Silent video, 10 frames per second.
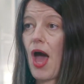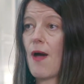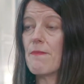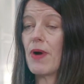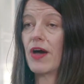
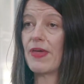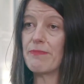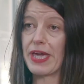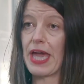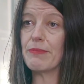I then
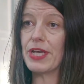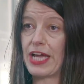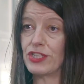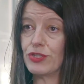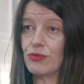became a
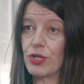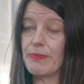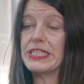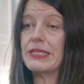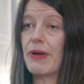national
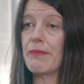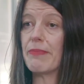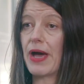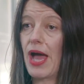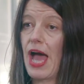committee
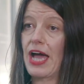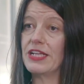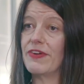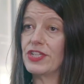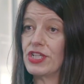member
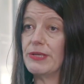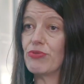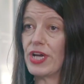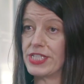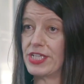and eventually
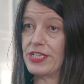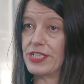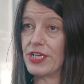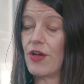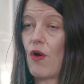
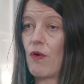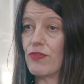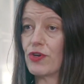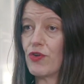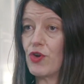president of
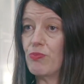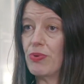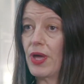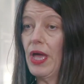the group.